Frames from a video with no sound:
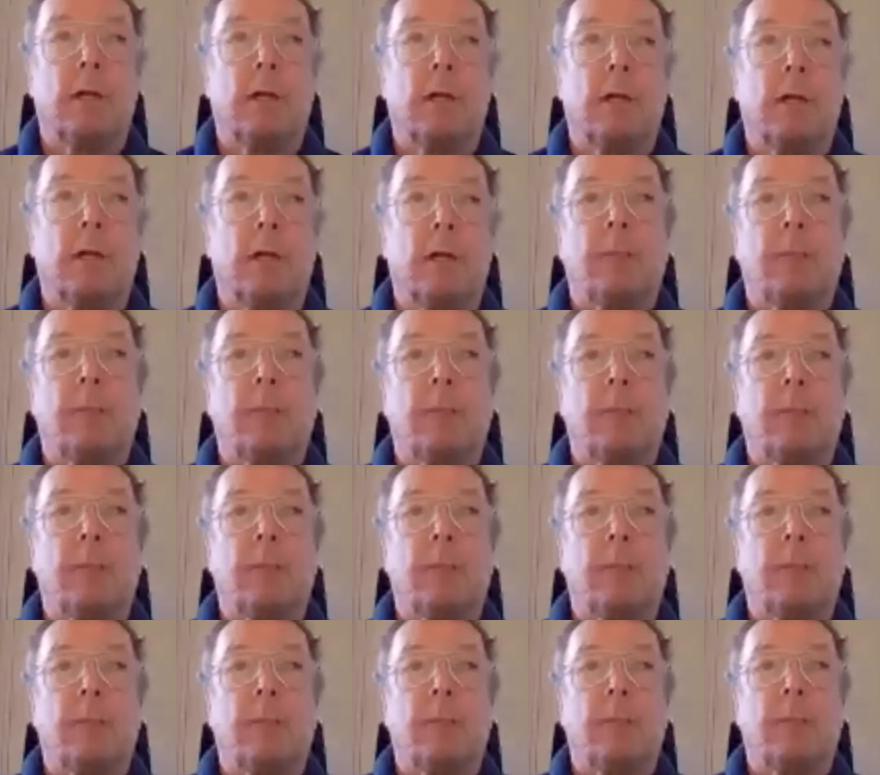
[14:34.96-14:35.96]
that
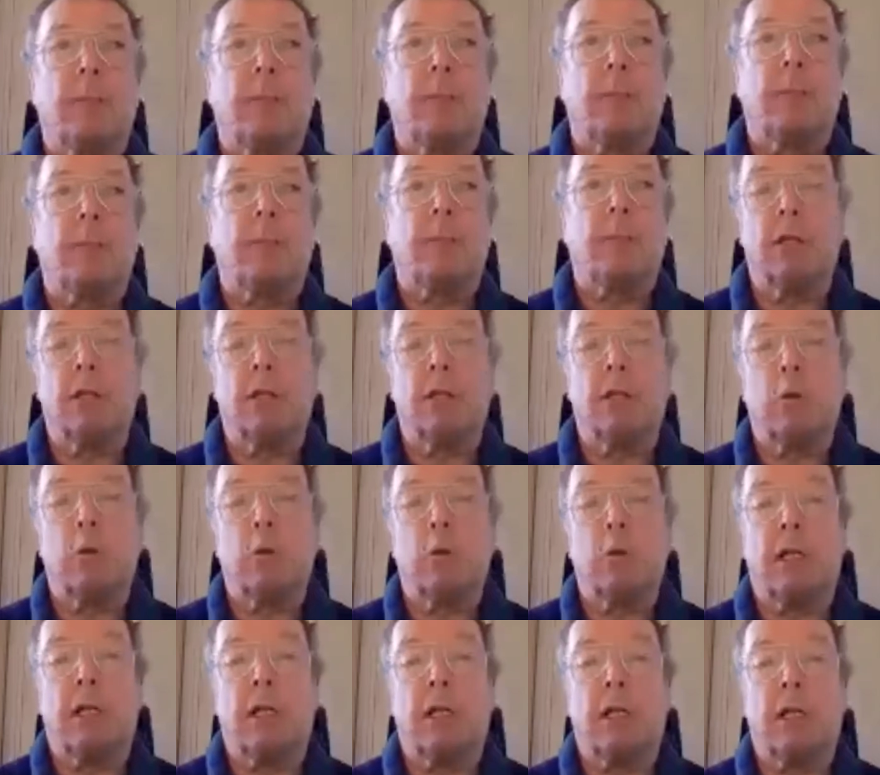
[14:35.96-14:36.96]
business was...
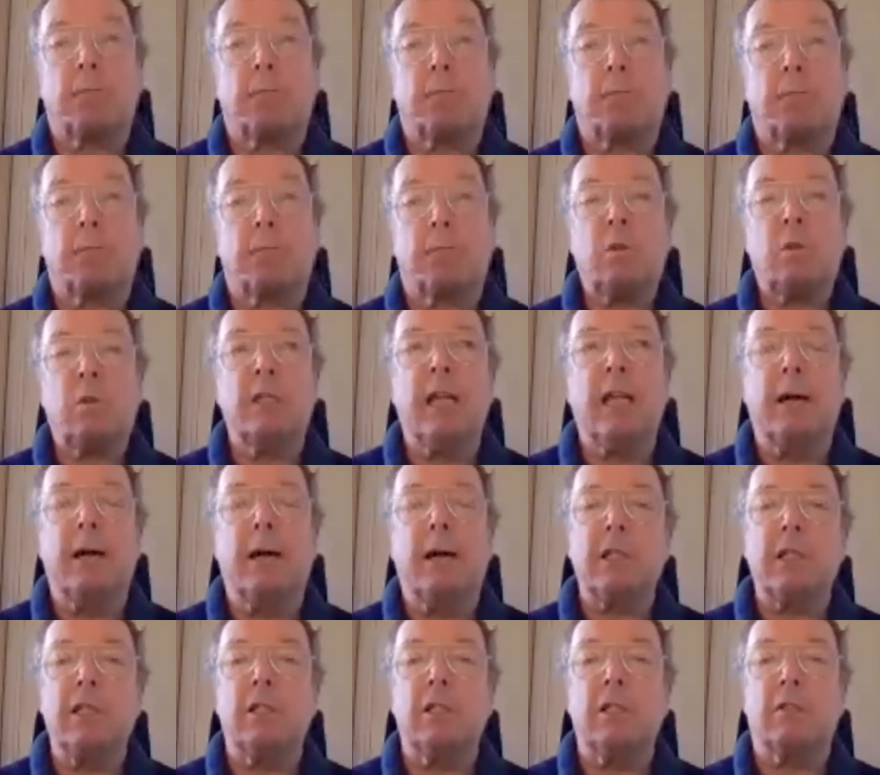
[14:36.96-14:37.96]
that
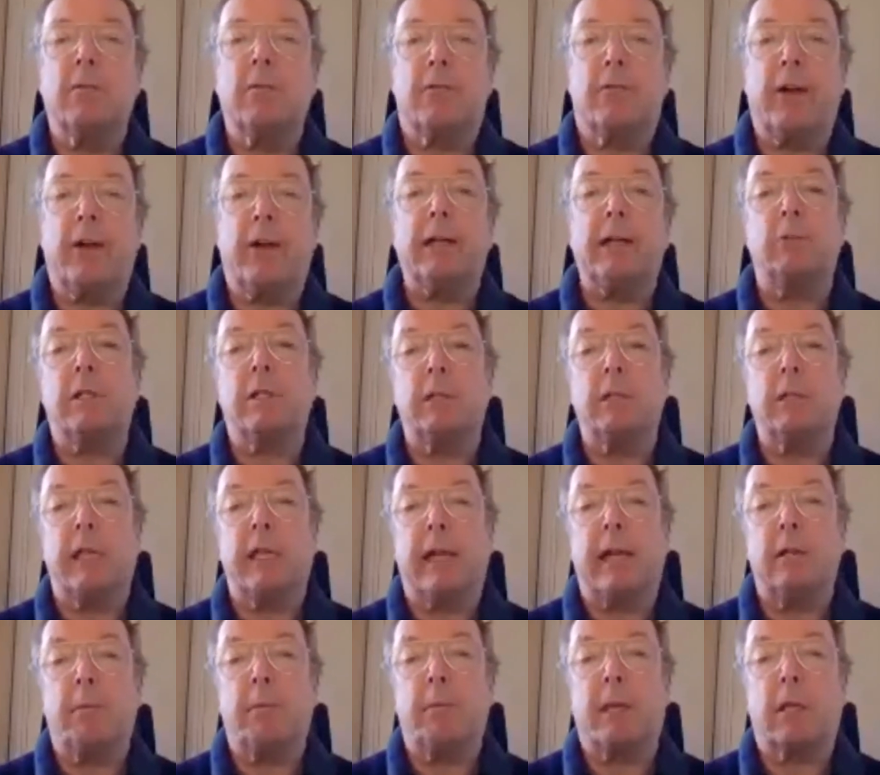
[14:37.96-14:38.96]
business failed in the
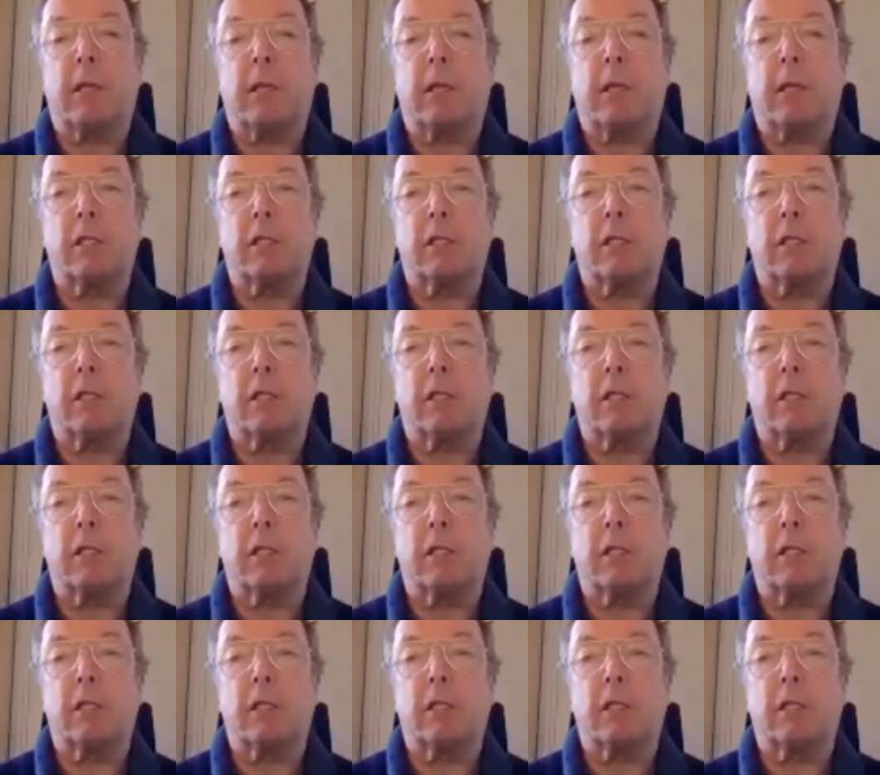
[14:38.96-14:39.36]
end because